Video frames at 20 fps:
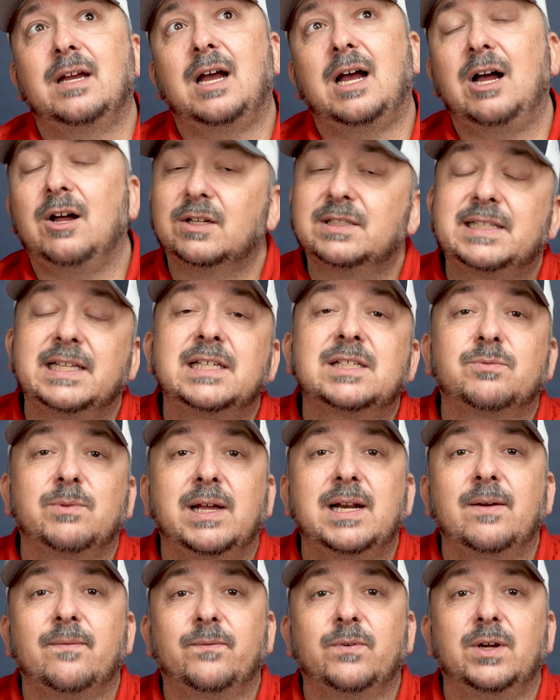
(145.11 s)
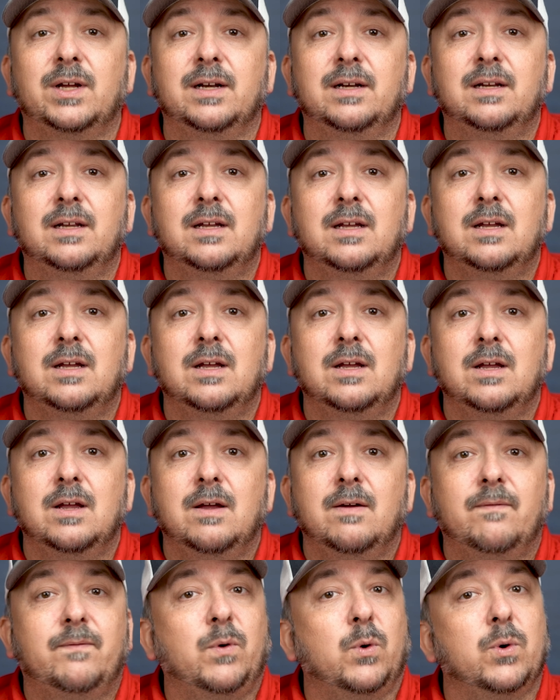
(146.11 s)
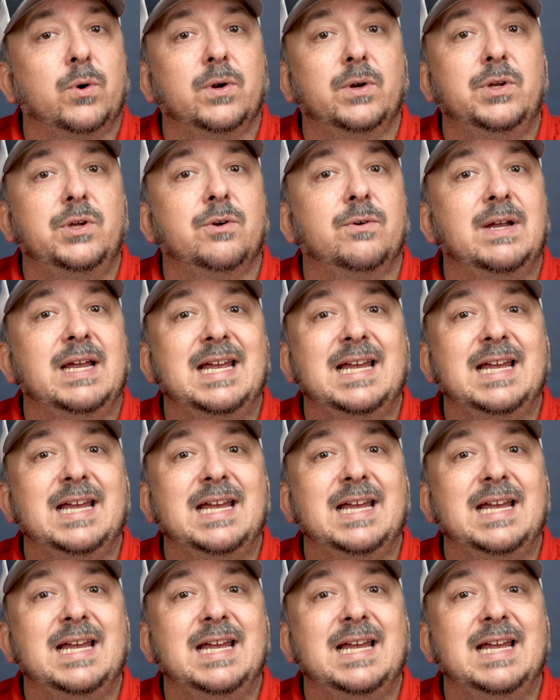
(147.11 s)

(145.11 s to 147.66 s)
I'll say this right up front. For your